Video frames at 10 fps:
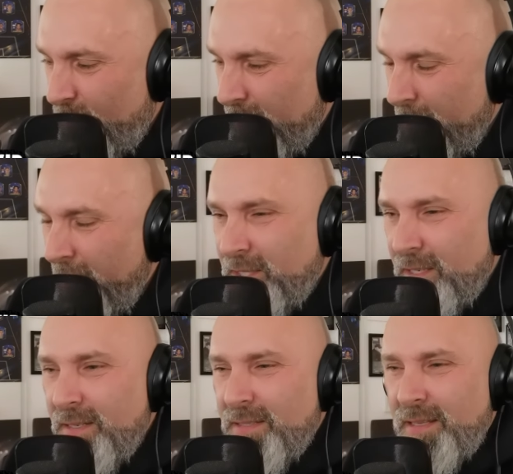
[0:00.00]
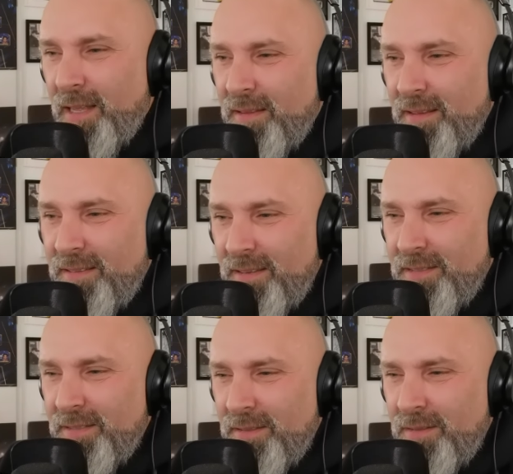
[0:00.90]
what I mentioned is that
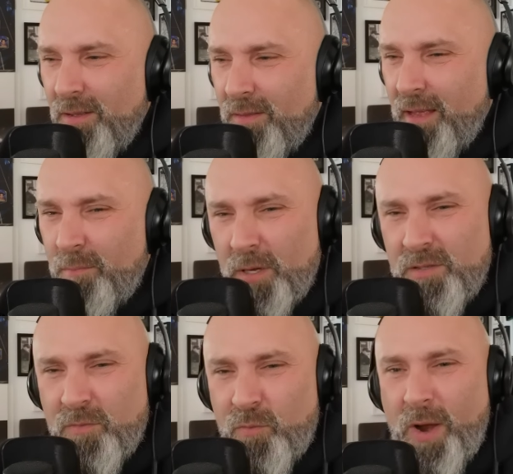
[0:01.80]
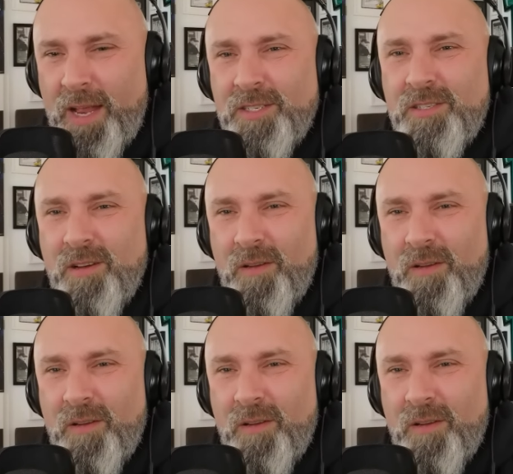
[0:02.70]
there's not that much French